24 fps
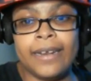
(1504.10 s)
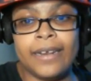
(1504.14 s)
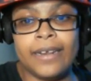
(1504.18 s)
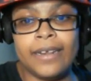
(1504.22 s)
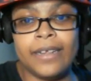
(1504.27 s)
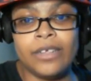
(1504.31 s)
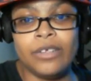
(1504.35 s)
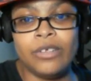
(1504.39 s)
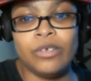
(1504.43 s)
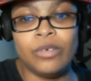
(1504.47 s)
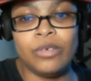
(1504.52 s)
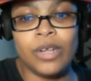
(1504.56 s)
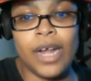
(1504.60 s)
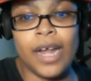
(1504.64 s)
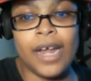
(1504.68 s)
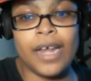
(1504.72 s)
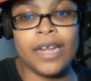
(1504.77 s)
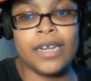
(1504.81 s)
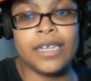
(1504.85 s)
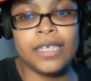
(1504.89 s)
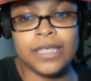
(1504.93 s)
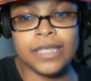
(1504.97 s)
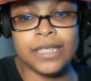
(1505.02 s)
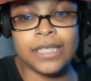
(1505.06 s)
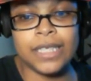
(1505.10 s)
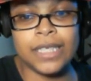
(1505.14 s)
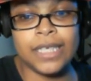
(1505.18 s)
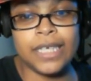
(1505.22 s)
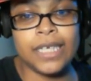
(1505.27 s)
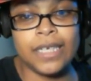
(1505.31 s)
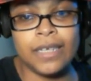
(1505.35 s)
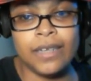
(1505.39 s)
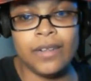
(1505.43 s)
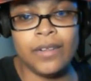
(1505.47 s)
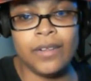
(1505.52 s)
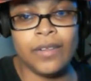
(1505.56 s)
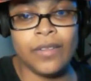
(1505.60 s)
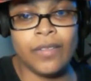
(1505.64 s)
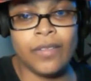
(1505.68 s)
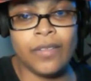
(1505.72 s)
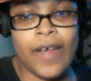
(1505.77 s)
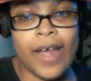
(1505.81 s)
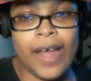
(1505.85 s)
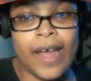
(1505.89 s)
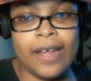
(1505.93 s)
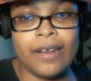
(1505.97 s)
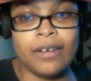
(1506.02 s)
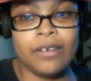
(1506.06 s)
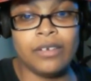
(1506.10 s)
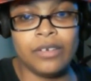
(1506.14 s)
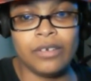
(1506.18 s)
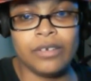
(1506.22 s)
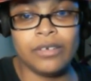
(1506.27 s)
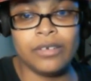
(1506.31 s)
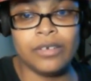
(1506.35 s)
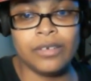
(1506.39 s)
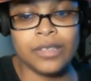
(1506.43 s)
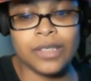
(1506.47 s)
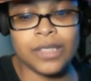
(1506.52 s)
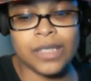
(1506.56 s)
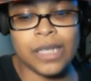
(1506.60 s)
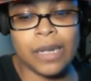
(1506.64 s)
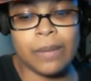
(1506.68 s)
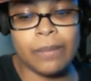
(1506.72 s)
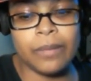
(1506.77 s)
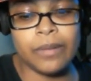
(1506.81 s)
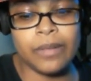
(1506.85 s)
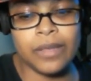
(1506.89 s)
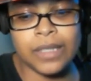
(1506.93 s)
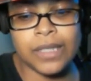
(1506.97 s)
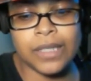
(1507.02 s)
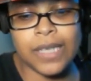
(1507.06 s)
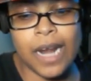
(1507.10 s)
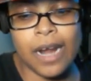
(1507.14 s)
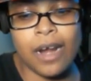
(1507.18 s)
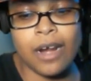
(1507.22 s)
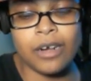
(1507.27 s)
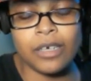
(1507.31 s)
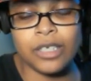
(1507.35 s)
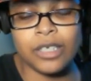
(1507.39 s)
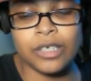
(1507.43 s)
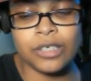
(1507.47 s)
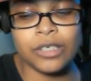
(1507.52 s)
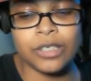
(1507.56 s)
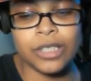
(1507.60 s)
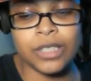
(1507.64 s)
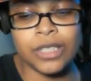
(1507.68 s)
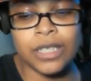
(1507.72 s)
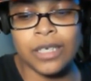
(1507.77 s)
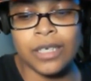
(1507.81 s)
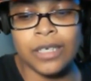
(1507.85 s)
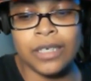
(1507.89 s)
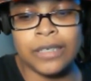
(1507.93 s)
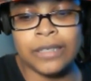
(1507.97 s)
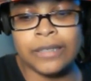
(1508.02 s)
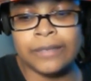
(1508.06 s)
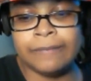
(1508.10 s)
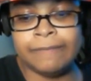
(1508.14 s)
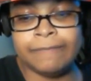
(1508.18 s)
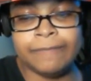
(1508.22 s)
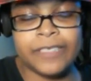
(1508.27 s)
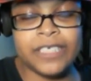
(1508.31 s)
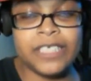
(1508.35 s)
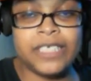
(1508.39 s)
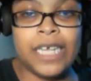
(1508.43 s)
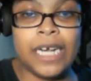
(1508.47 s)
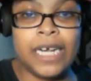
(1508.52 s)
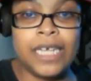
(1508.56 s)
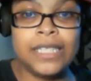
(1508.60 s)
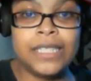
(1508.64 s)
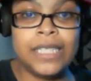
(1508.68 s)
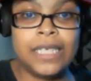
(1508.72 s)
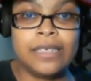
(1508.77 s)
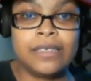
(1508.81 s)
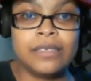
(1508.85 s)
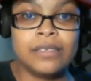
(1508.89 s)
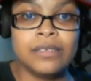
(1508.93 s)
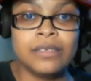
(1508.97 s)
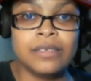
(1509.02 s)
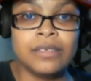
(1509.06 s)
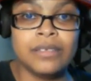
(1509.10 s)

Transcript: you kind of see that some of these characters, it doesn't.